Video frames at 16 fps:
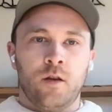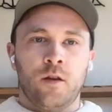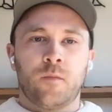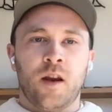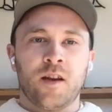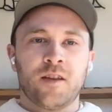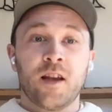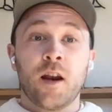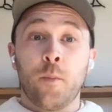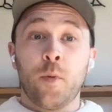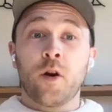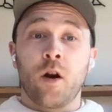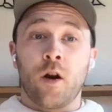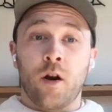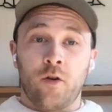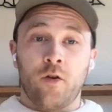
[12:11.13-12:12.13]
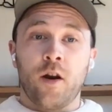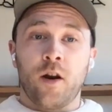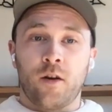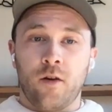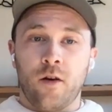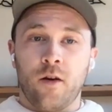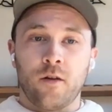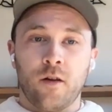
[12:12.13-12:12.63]
And I said I put it on a credit
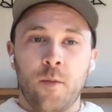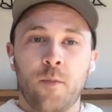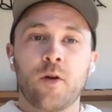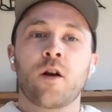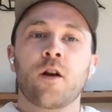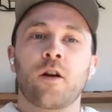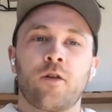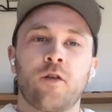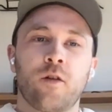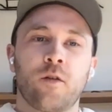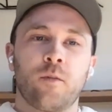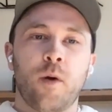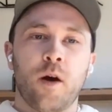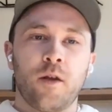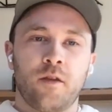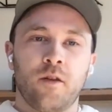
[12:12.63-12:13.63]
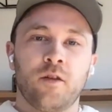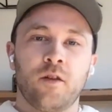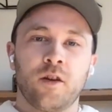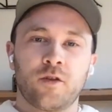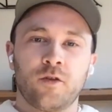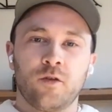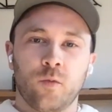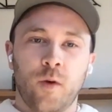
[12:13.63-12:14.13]
card. I put it on bought the
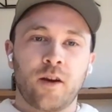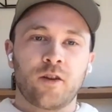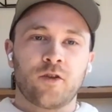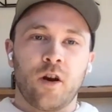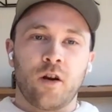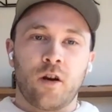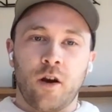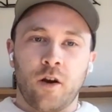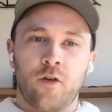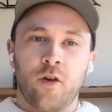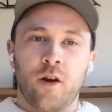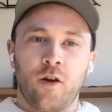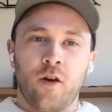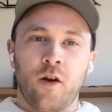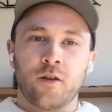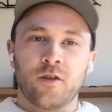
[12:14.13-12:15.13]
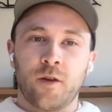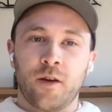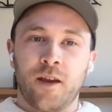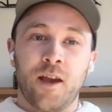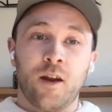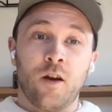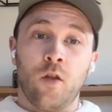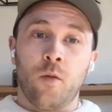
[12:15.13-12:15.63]
initial wreck truck on a credit card so I could
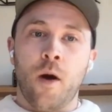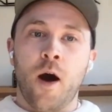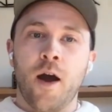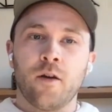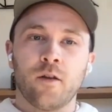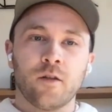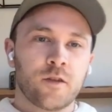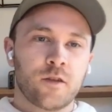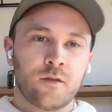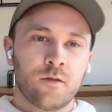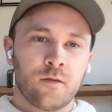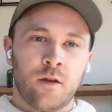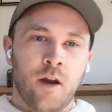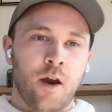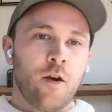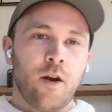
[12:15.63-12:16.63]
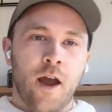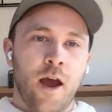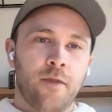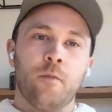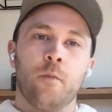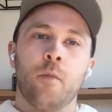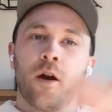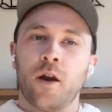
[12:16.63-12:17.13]
get all the miles. I already
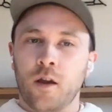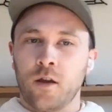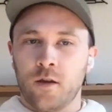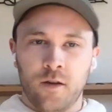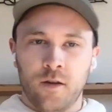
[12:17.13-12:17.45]
had the money.